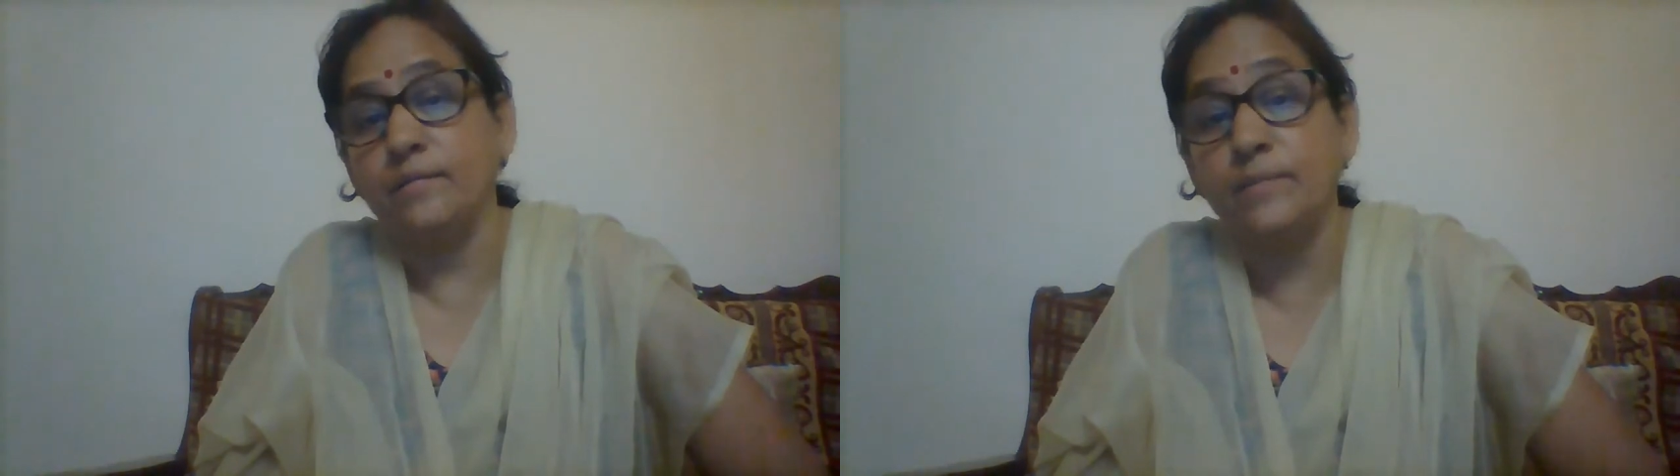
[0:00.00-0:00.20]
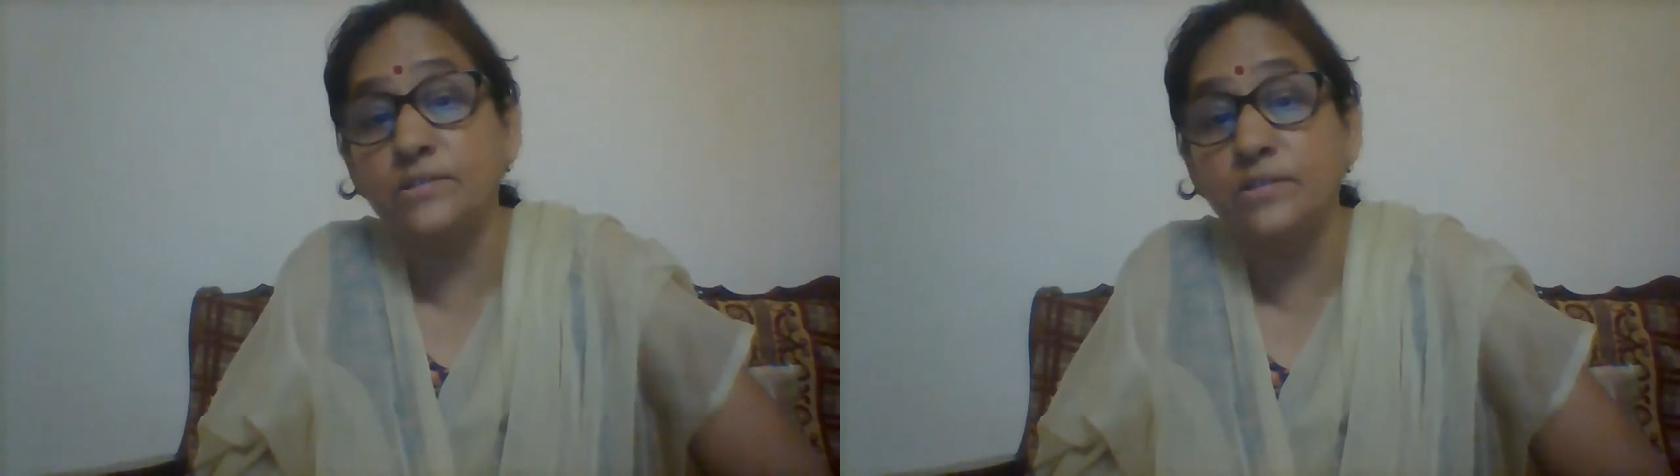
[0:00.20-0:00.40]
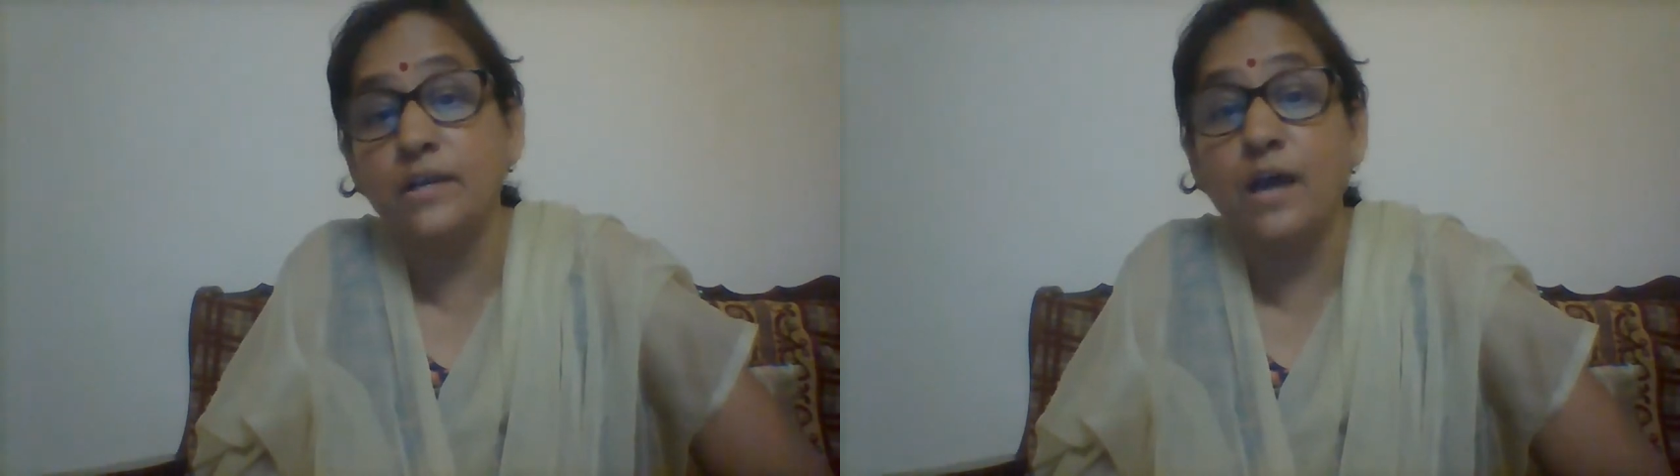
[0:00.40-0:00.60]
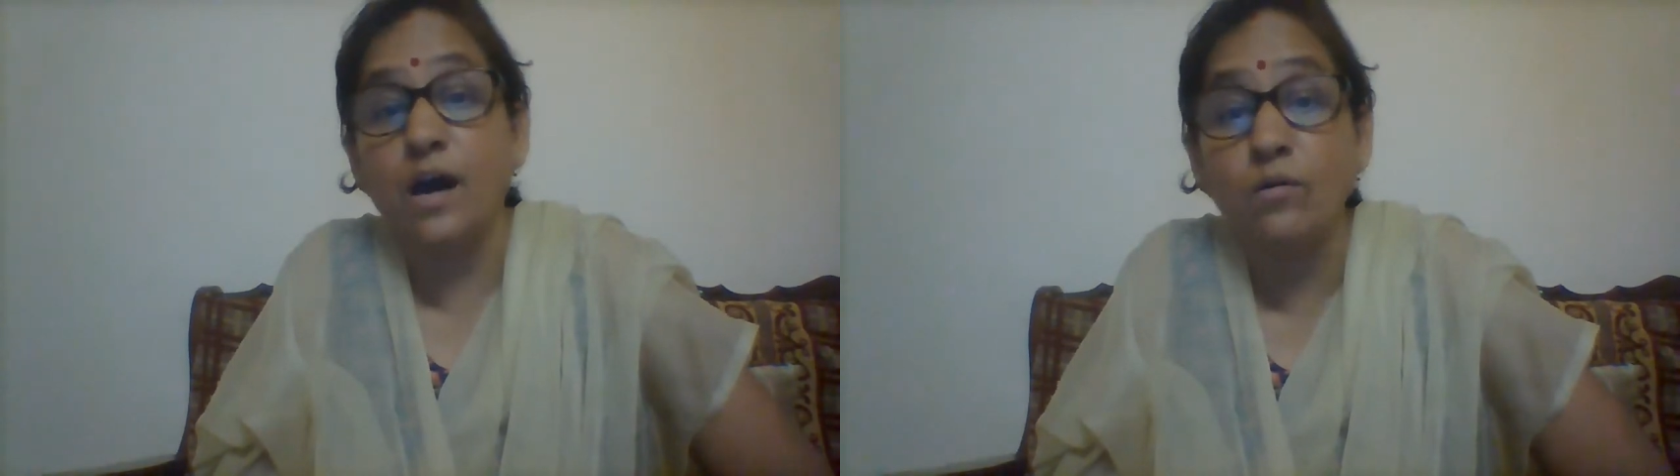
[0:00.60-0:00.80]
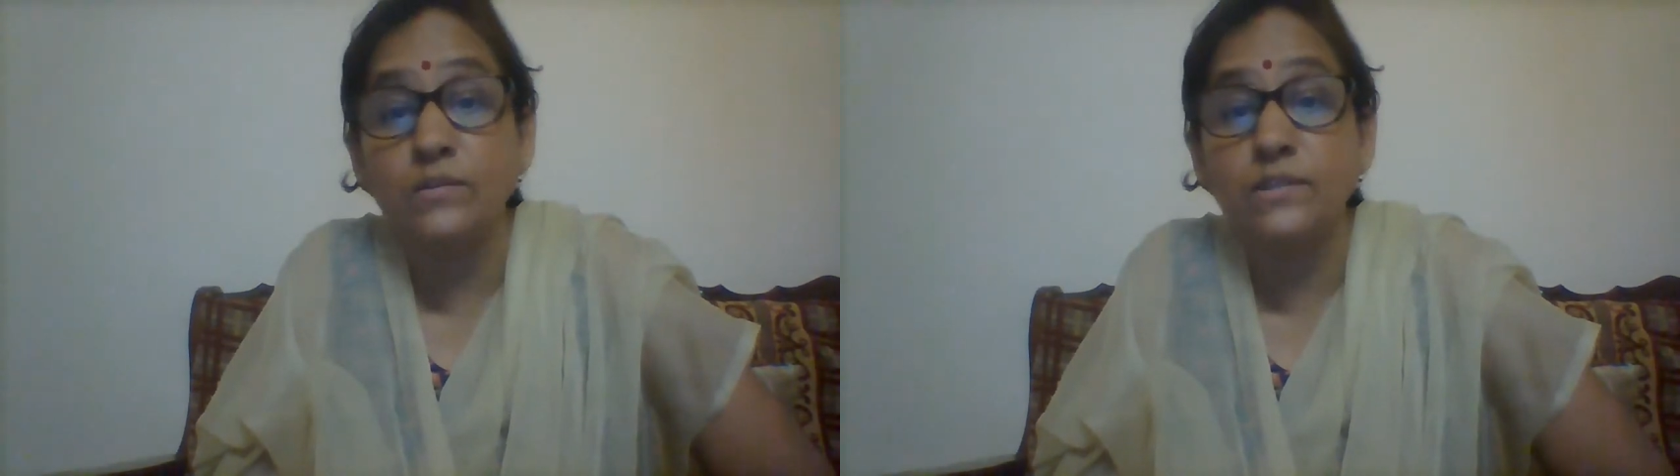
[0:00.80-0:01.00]
But children,
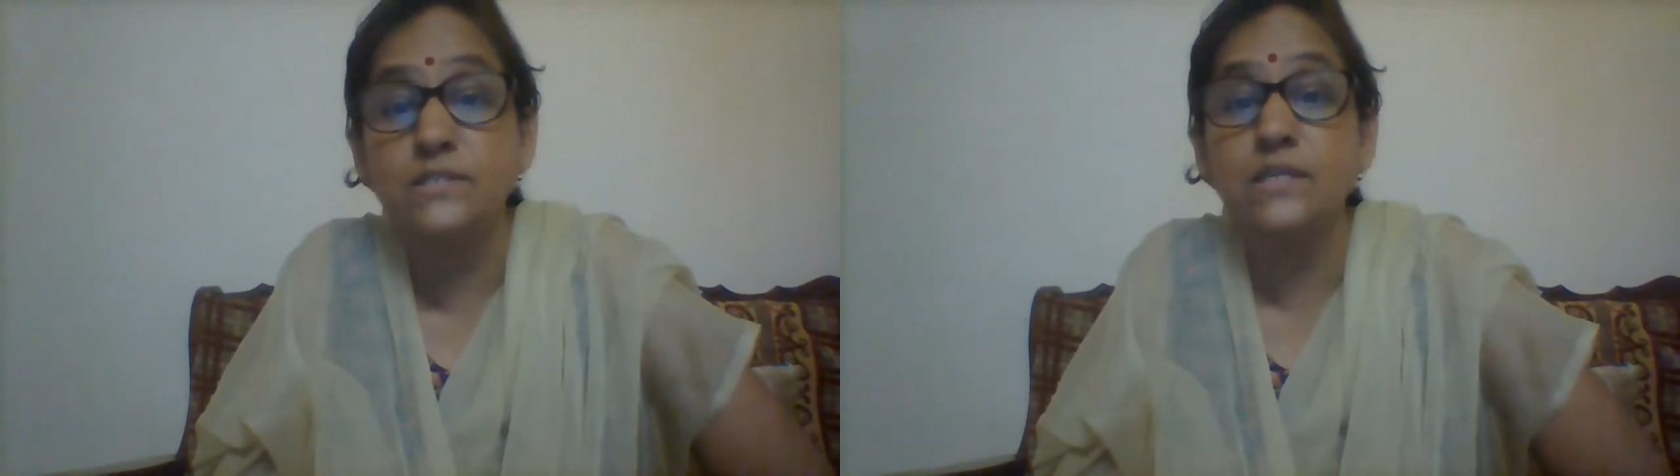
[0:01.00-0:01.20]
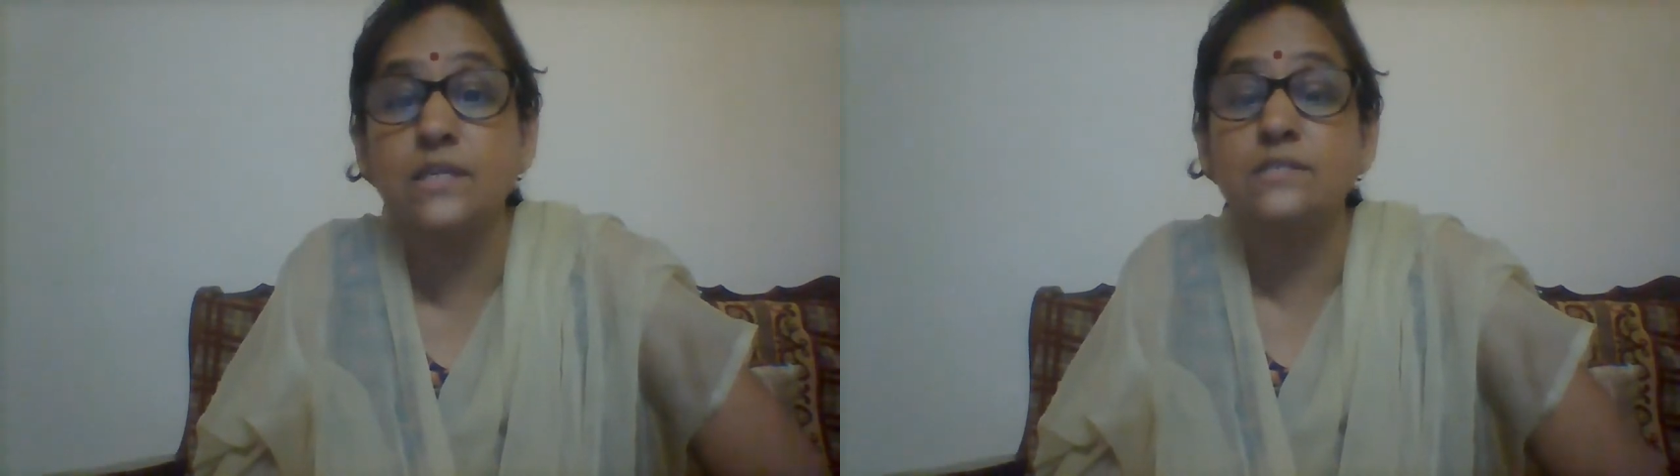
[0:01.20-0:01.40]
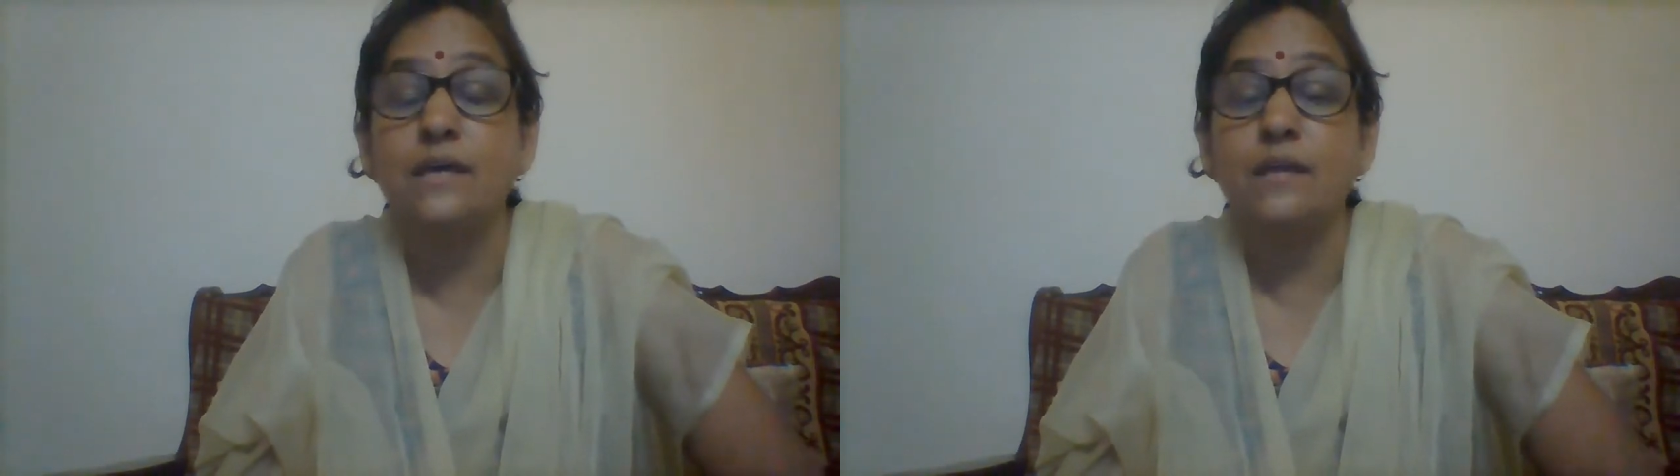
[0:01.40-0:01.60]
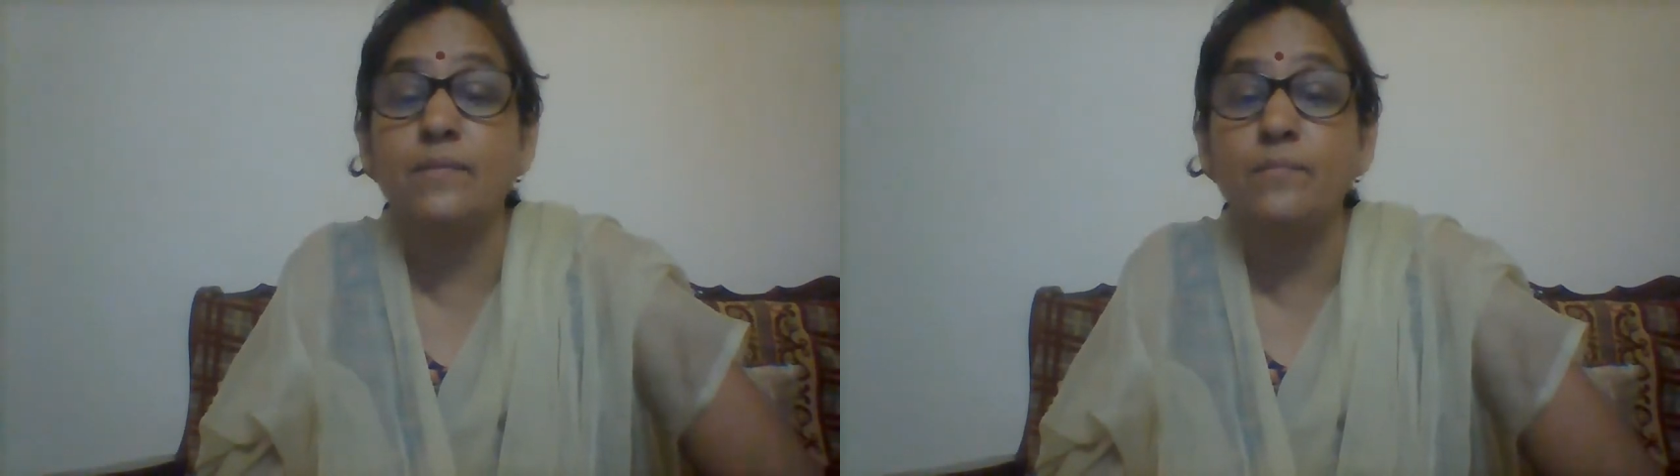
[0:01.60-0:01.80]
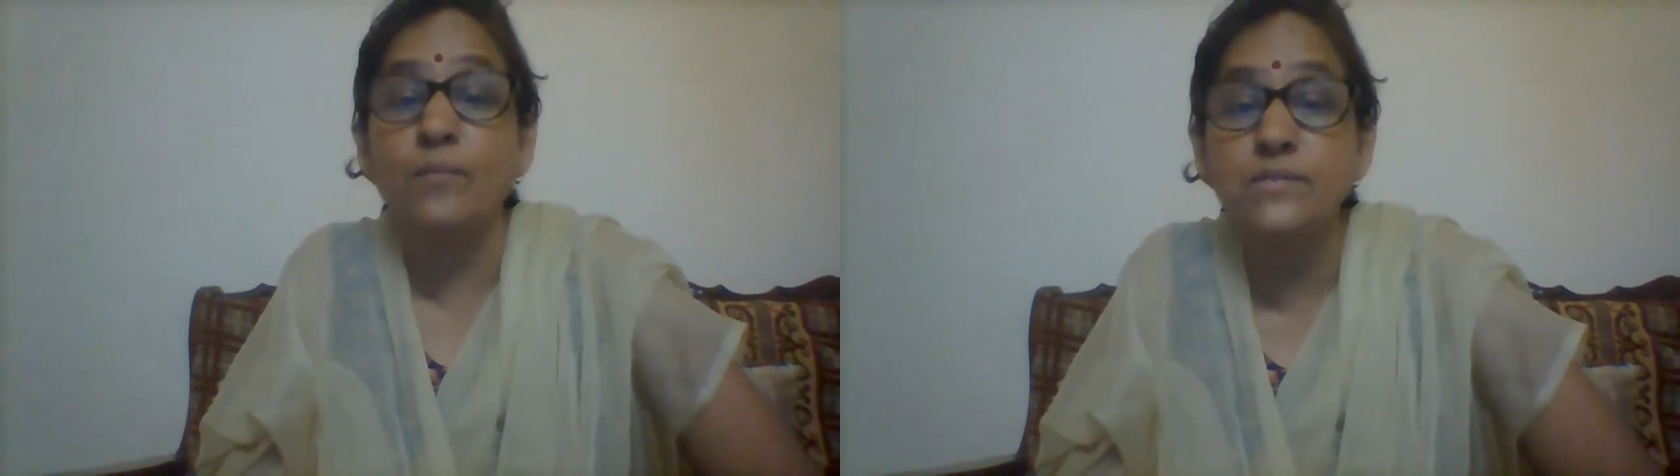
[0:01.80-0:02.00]
how these things have
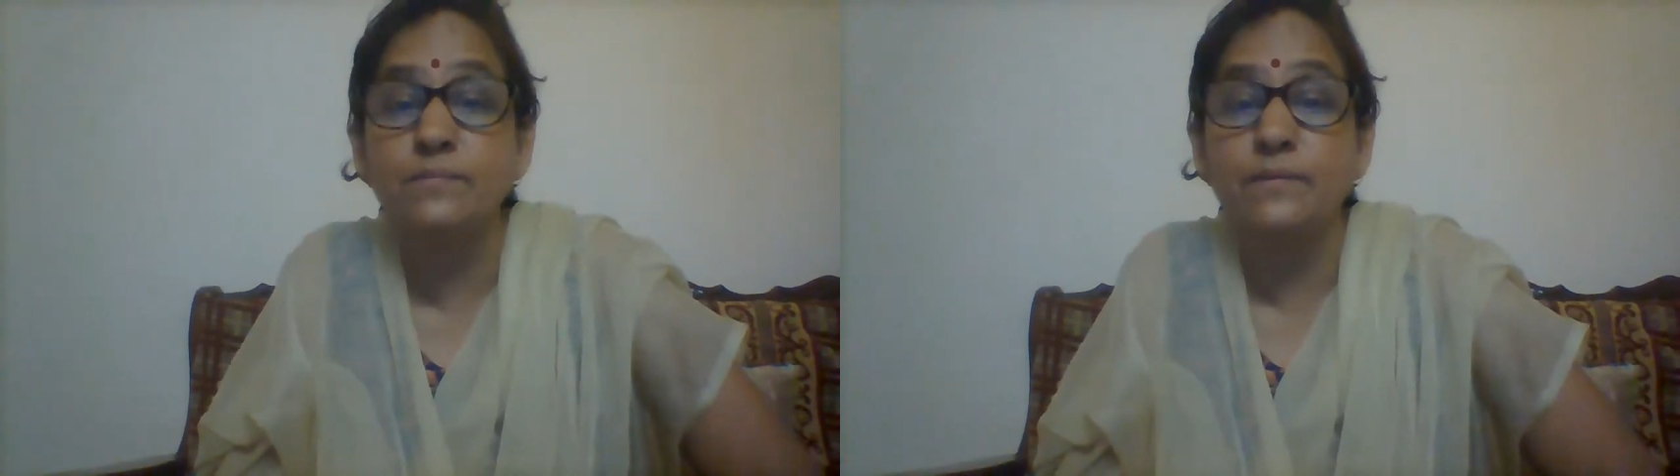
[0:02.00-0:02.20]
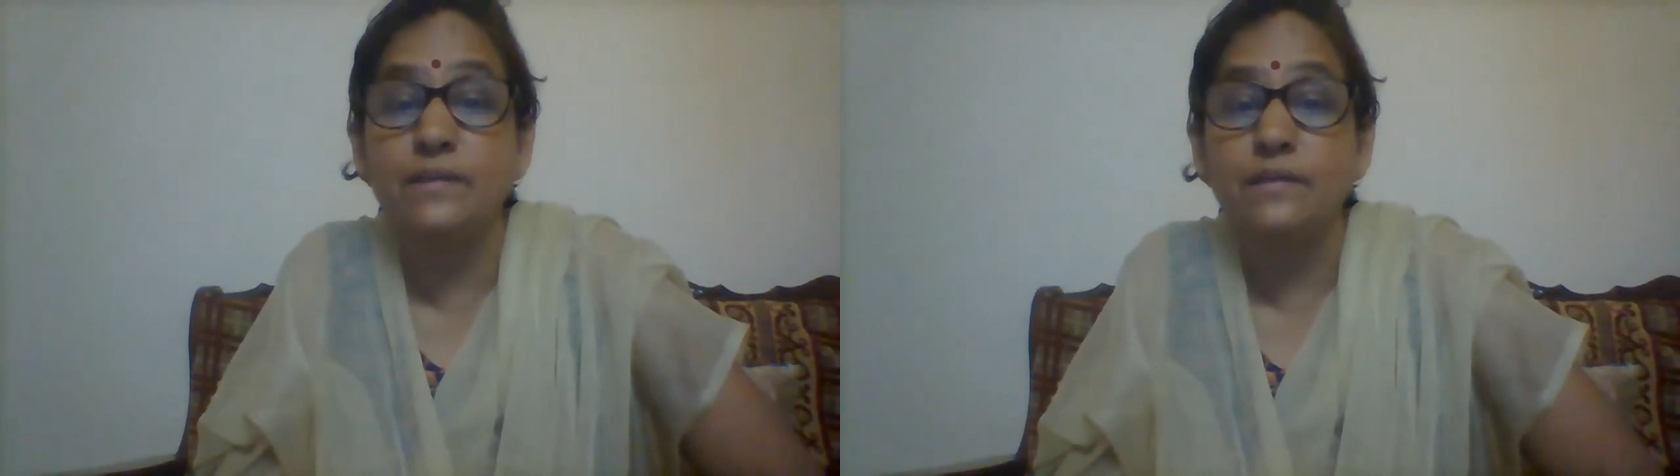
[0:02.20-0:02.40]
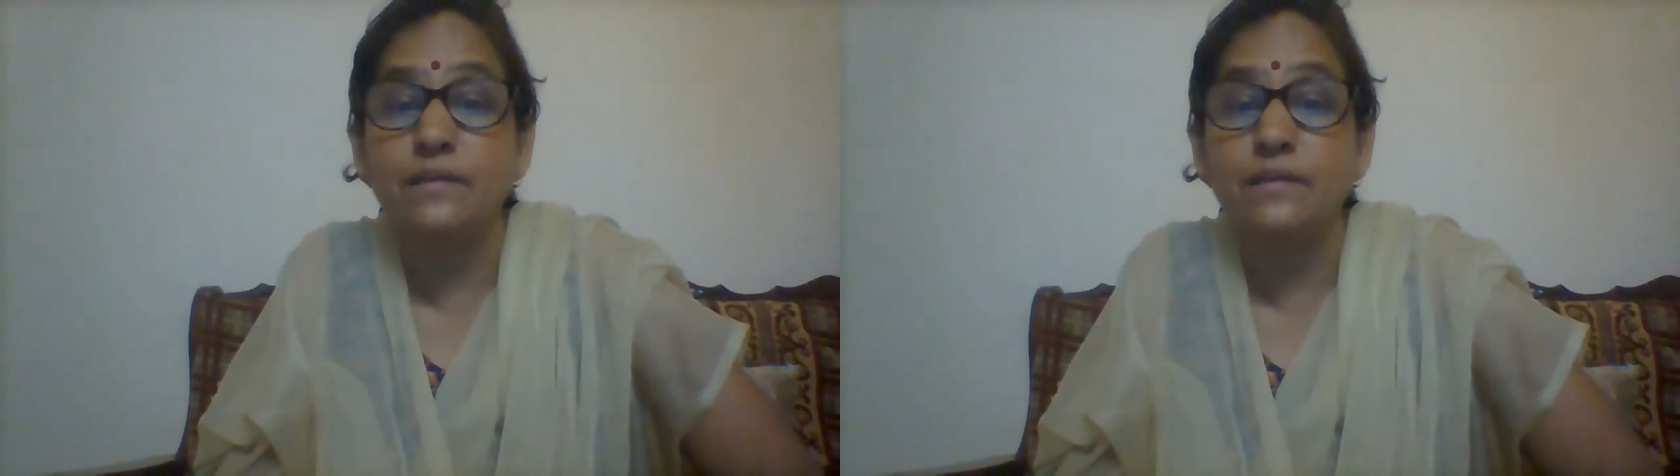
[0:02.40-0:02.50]
been possible?